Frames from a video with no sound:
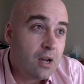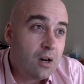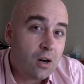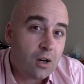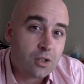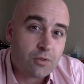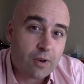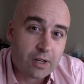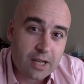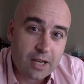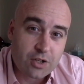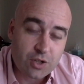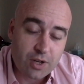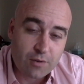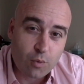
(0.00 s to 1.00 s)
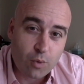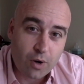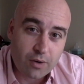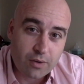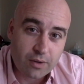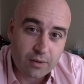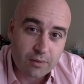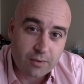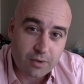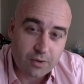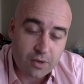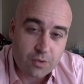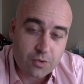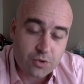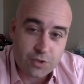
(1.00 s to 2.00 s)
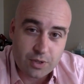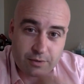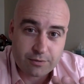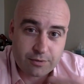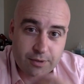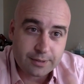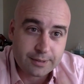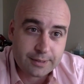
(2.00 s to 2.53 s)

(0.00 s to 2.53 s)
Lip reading: on Direct Action Everywhere and their use of